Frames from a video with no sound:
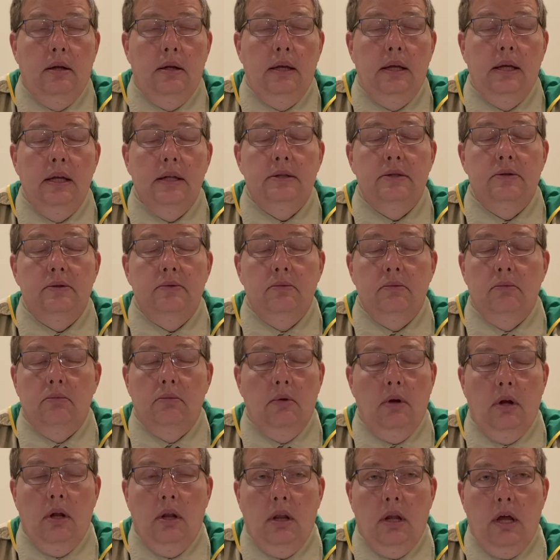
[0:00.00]
gets
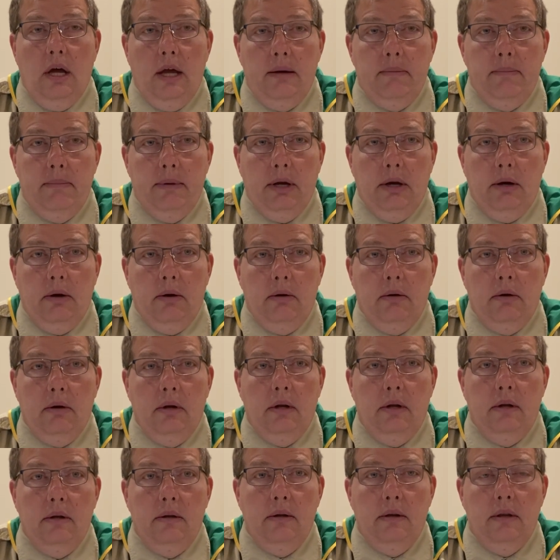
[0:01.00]
a lot bigger
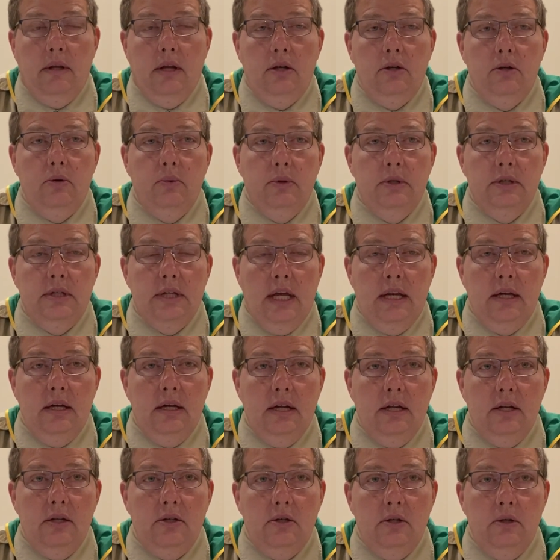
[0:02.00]
than you intended
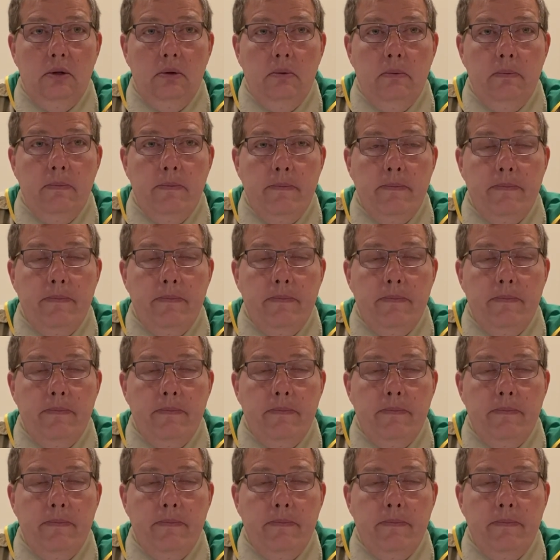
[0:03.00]
it to,